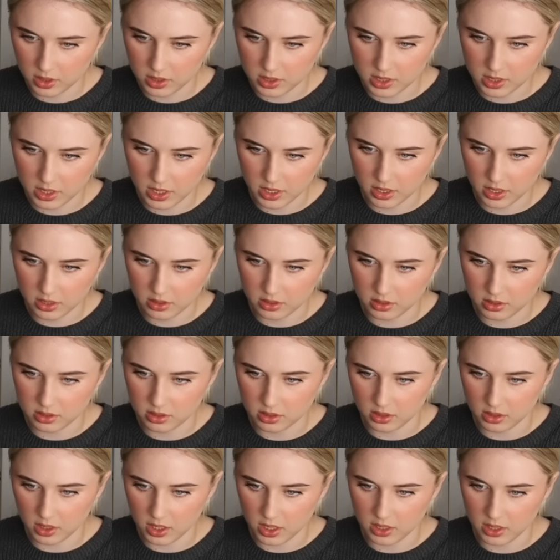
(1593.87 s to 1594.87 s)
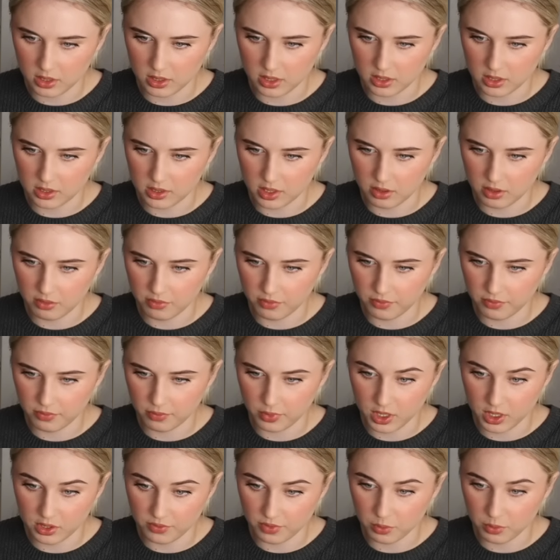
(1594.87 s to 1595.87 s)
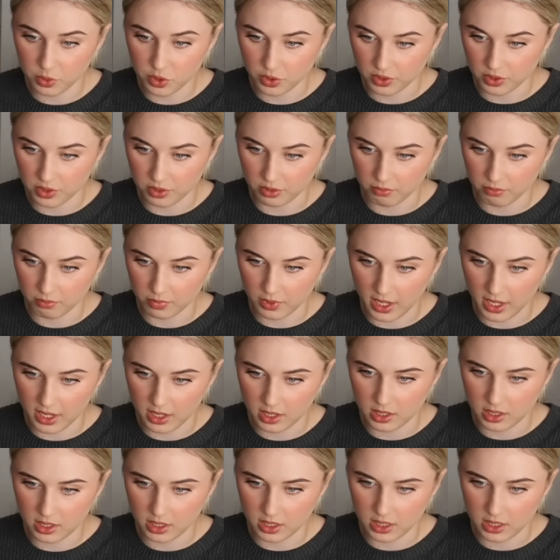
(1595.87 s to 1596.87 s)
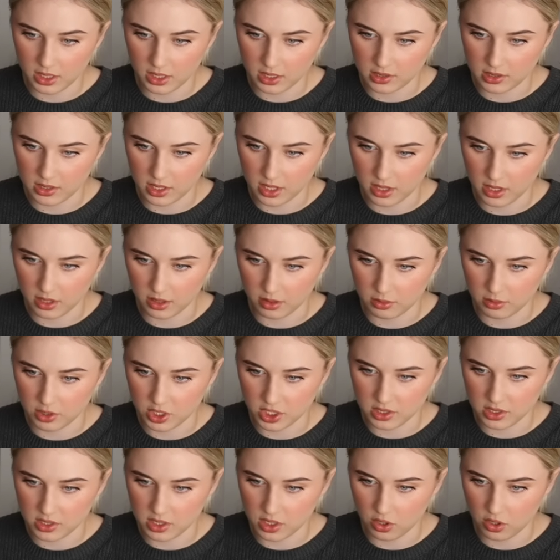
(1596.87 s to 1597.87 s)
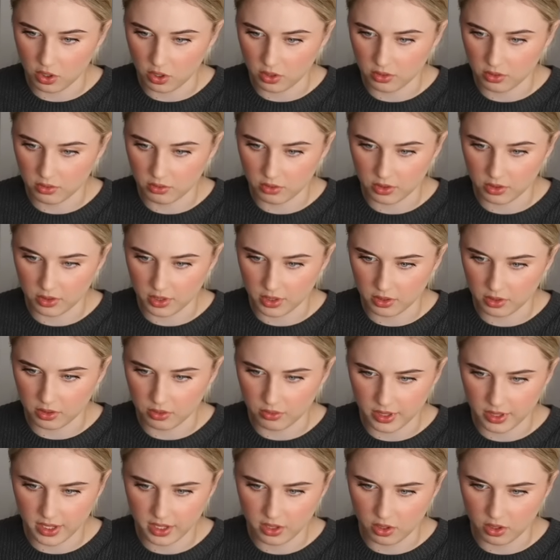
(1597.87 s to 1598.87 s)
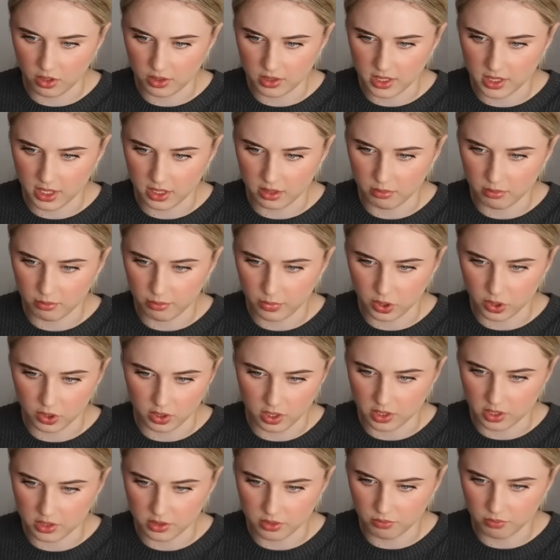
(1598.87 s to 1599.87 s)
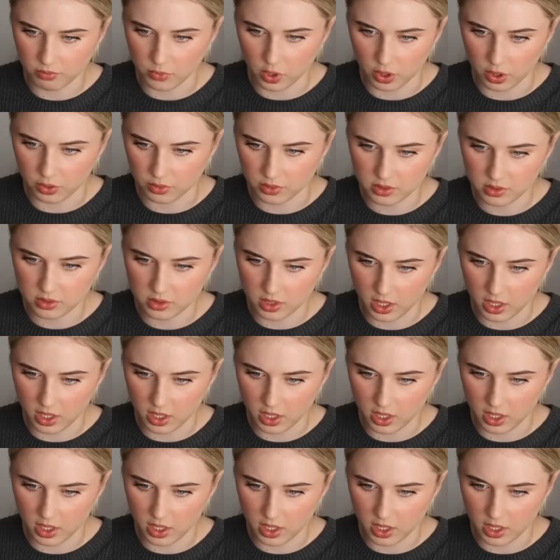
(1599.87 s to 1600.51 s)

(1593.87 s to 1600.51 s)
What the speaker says: He's from Toronto, Canada, and he's a Gen Z career content podcast host.